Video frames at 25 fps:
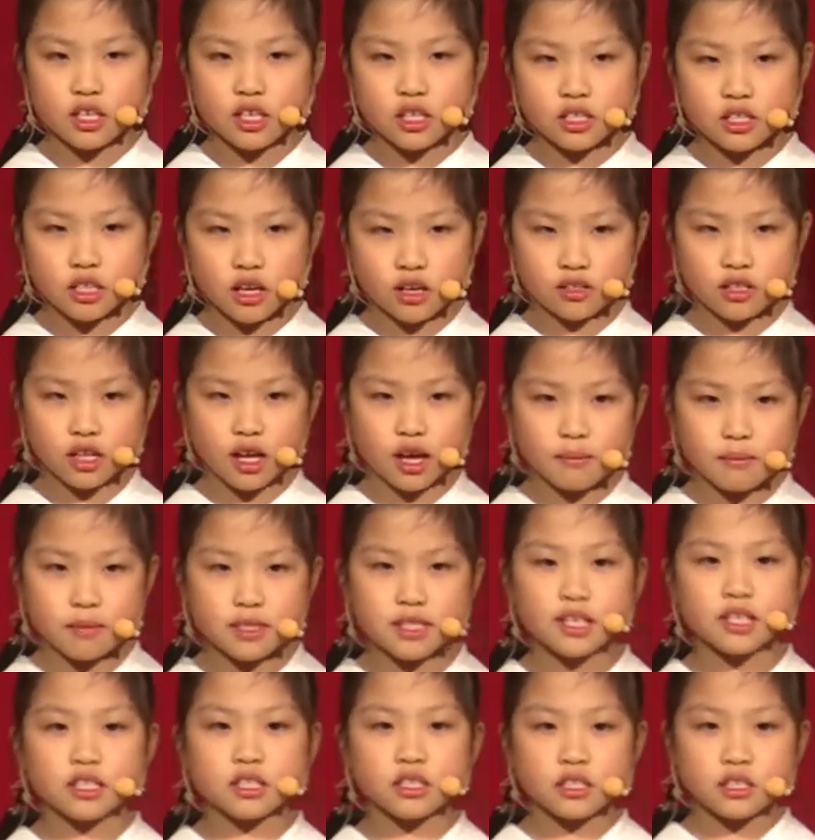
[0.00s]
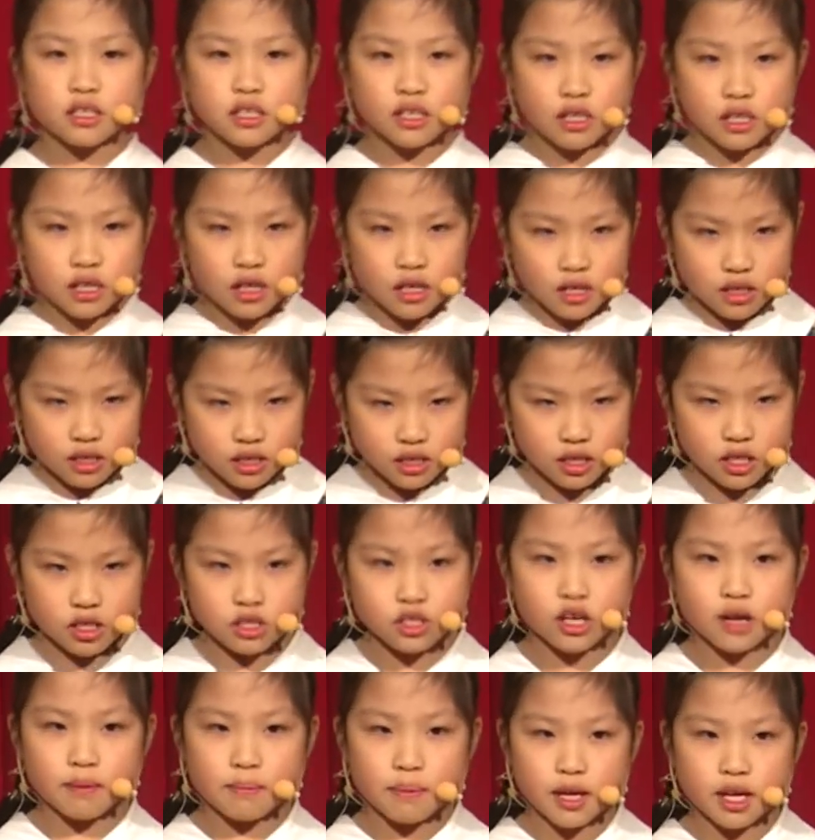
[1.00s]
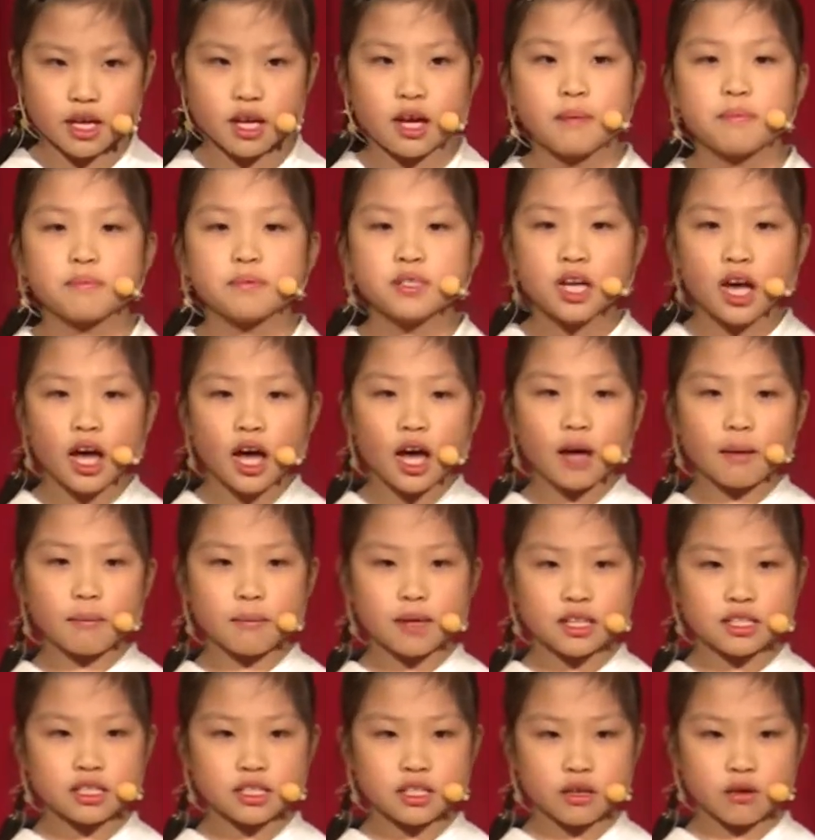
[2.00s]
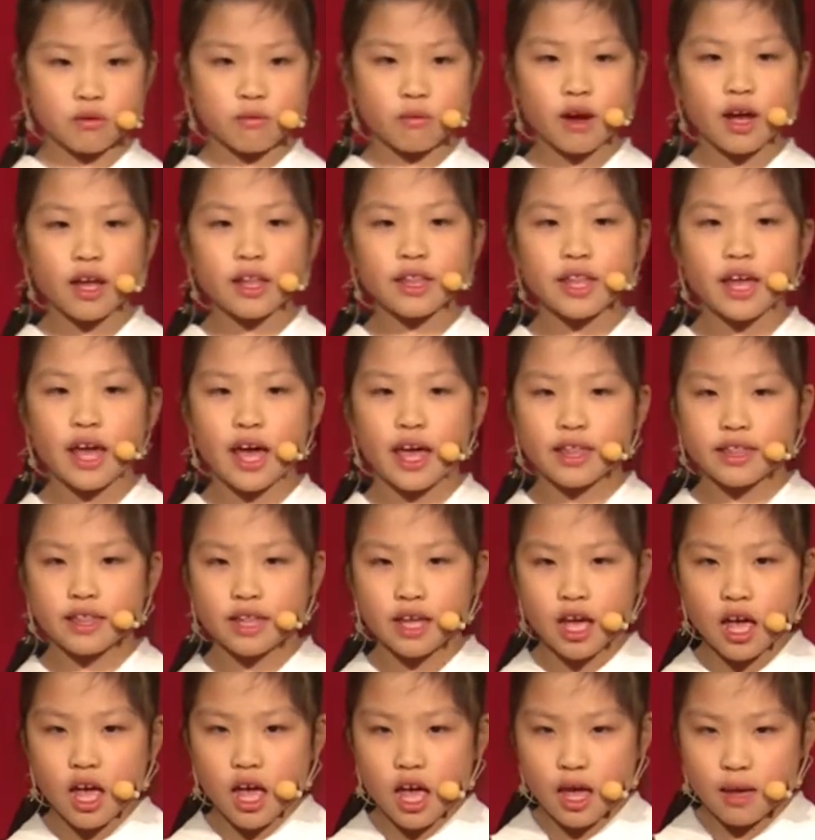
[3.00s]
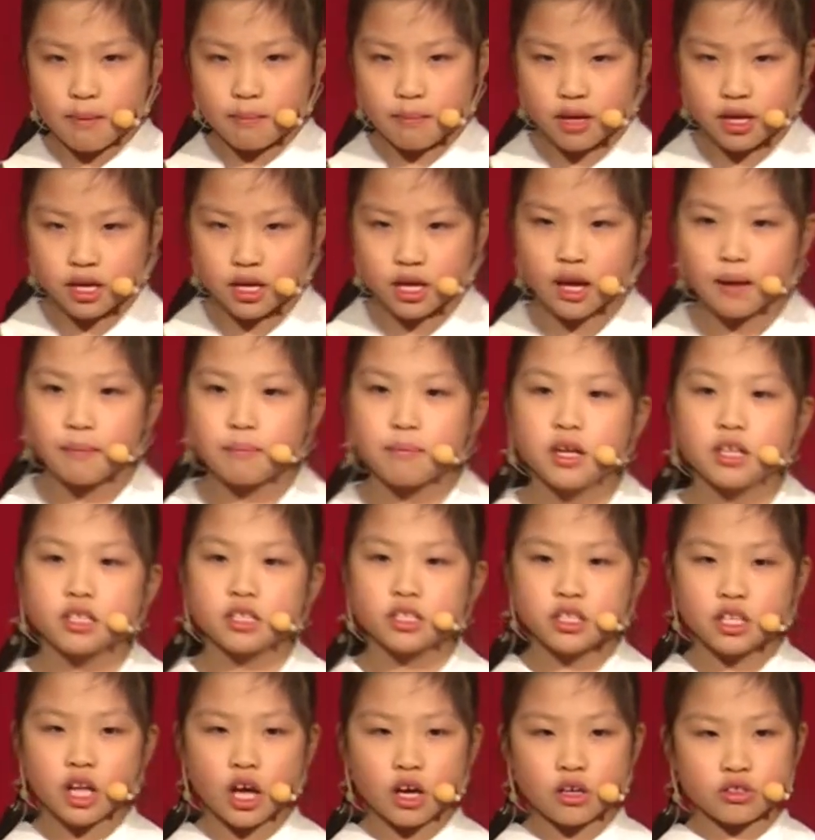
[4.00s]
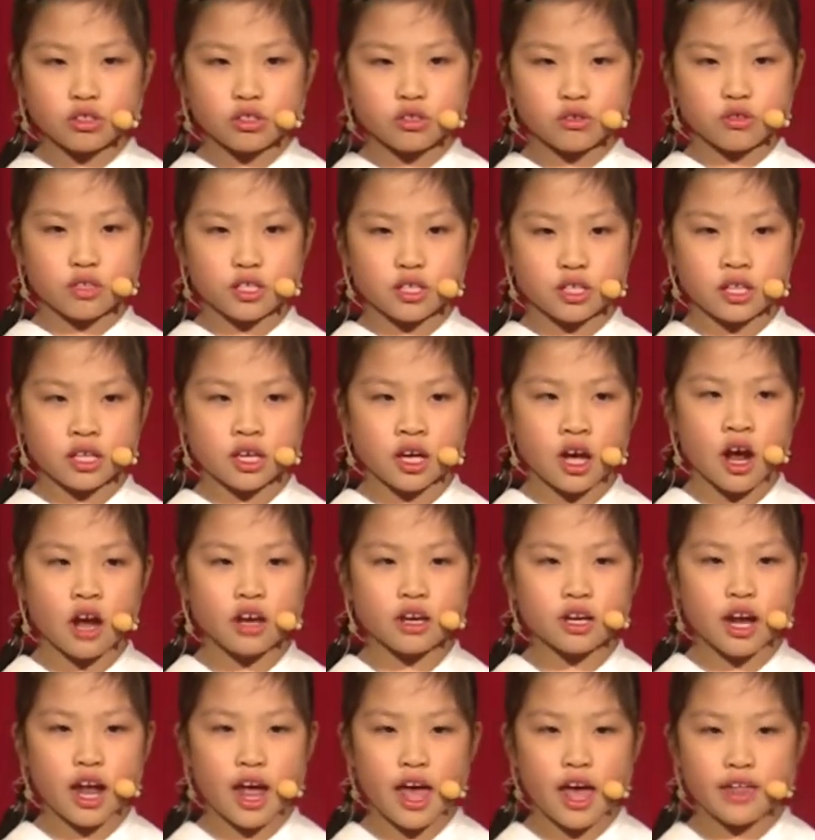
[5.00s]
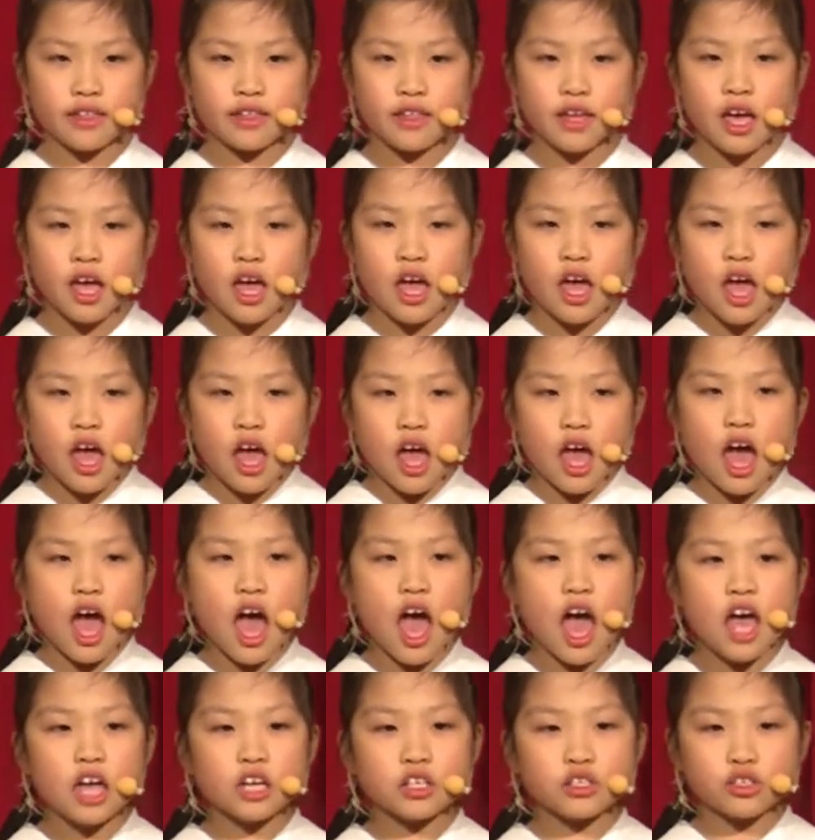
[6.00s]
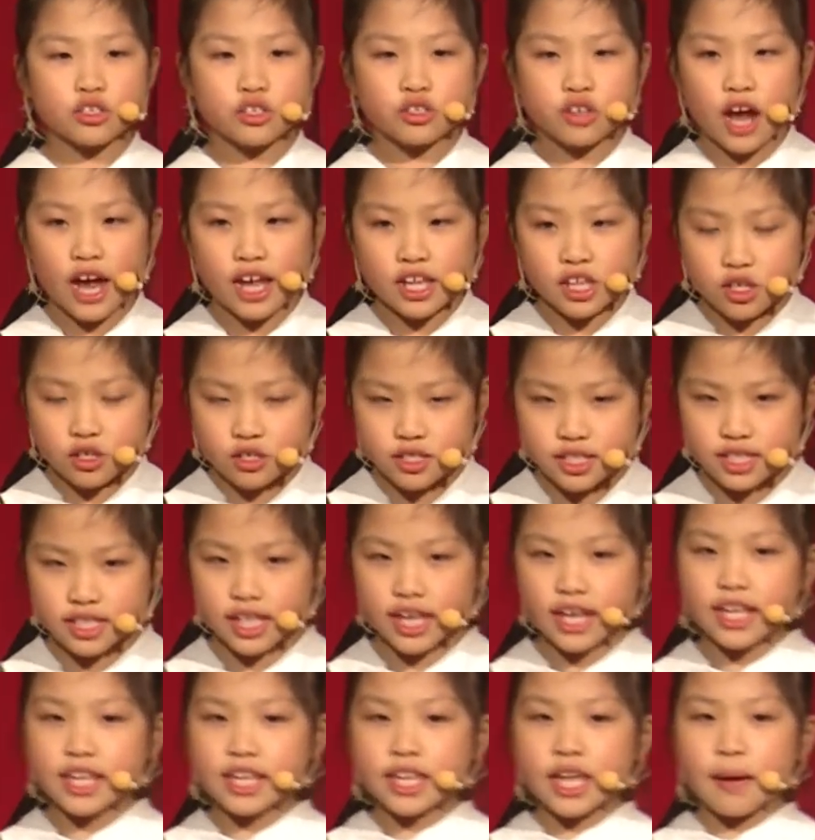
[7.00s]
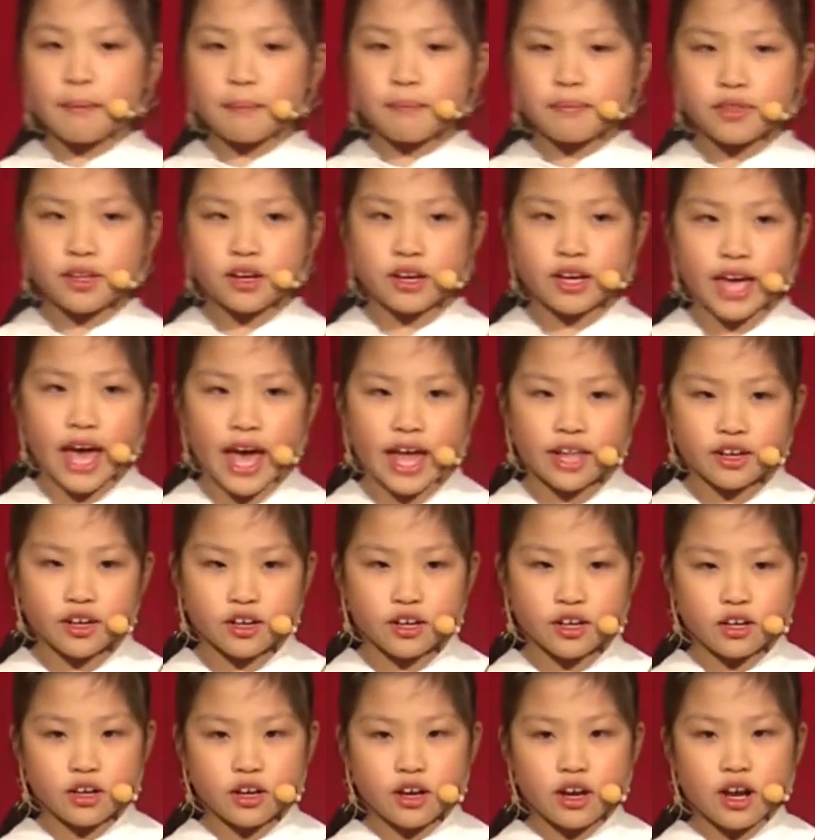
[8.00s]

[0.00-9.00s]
So Thomas's teacher picked up Thomas in one hand and picked up the snowsuits in the other hand, and she tried to stick them together.